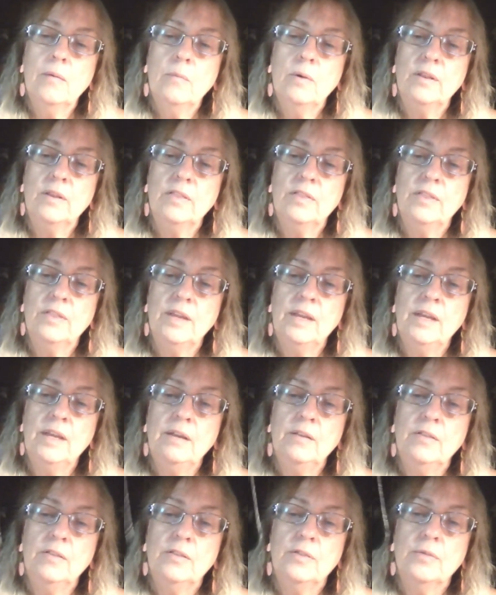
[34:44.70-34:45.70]
with
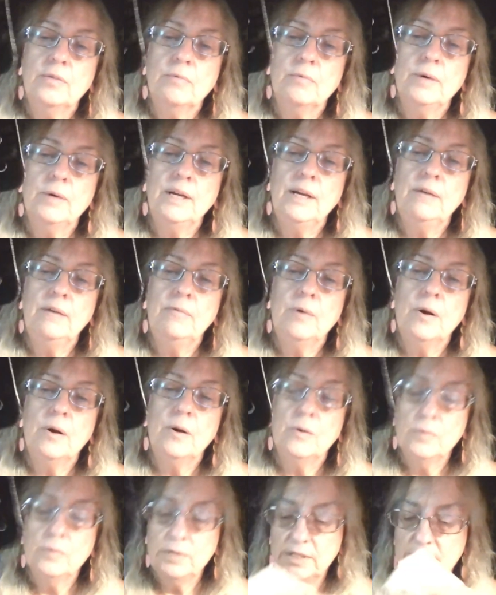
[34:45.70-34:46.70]
the 3
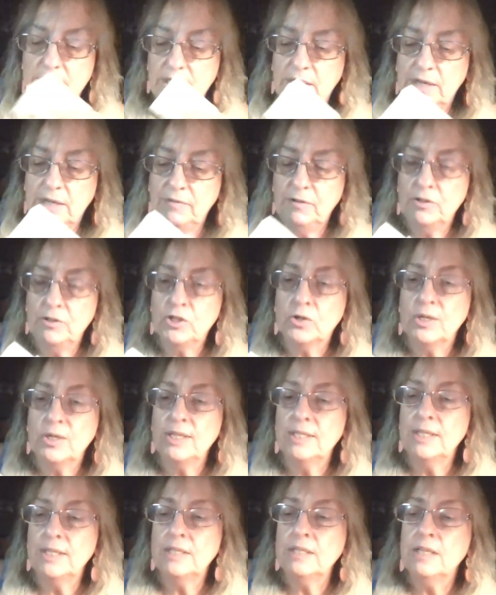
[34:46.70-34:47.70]
rows to give you
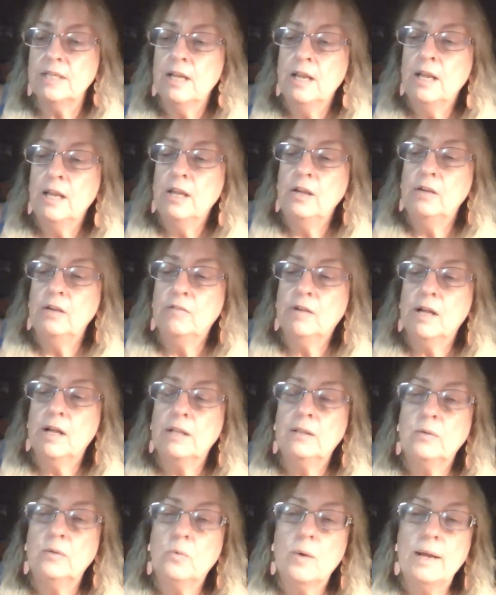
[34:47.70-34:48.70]
choices. You've
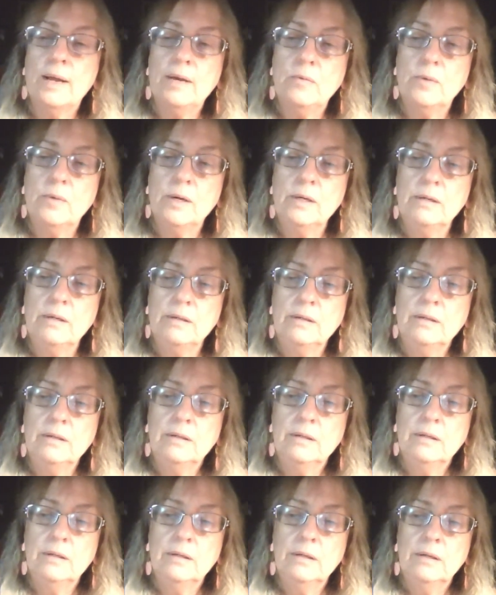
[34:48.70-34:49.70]
got the white one,
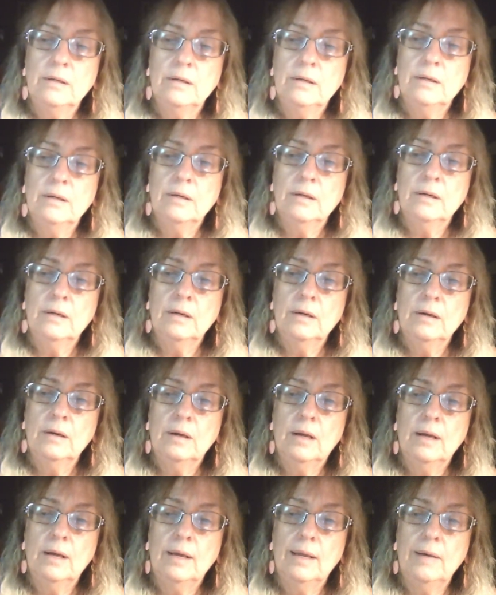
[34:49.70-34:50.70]

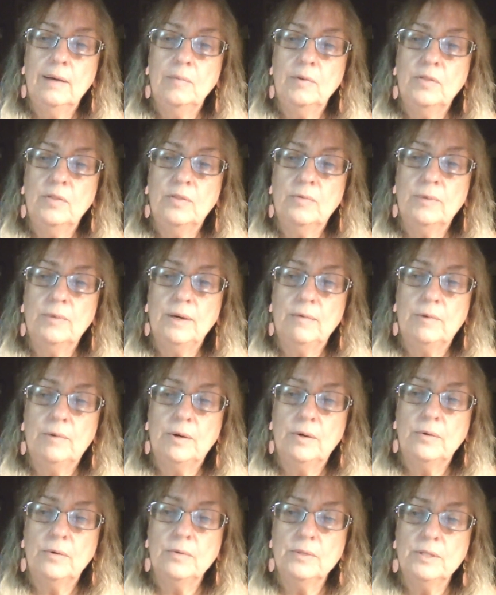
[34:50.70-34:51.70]
again with 3
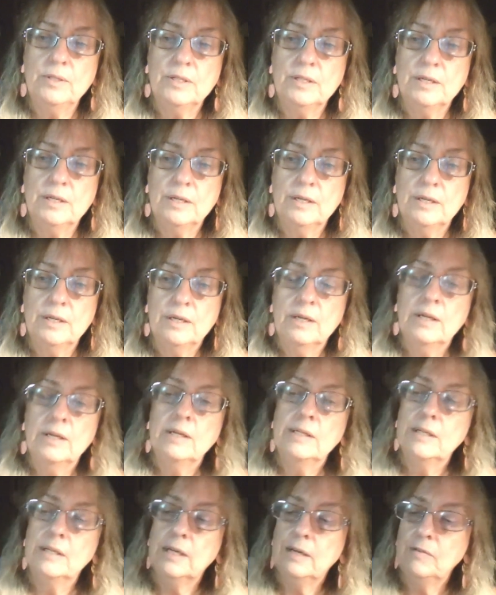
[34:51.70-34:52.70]
rows
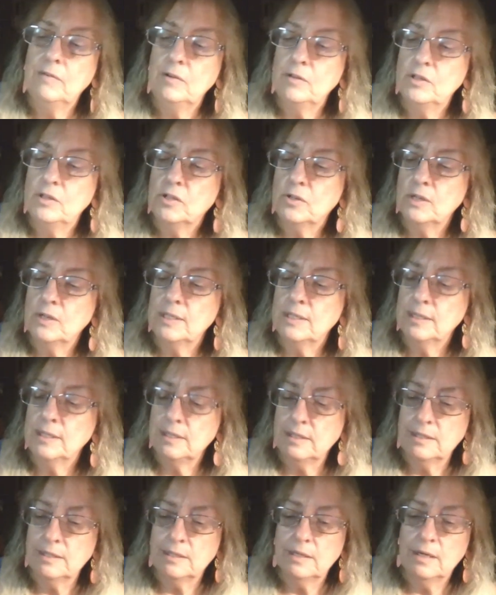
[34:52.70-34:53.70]
to give you the
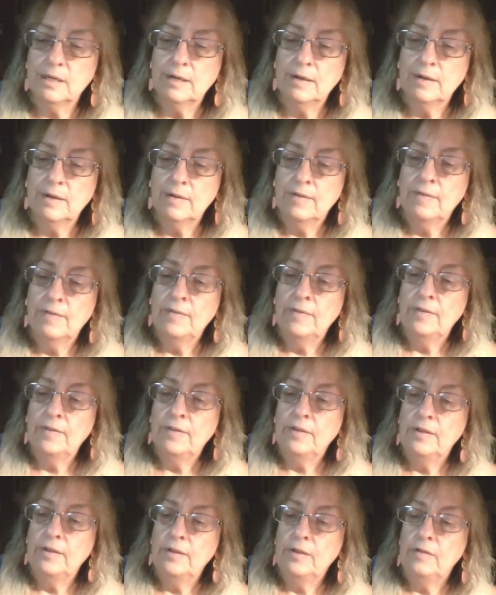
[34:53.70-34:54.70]
choices.
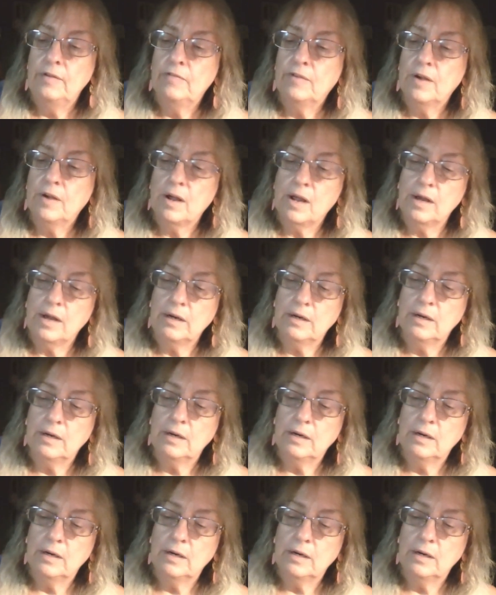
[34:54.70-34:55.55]
You've got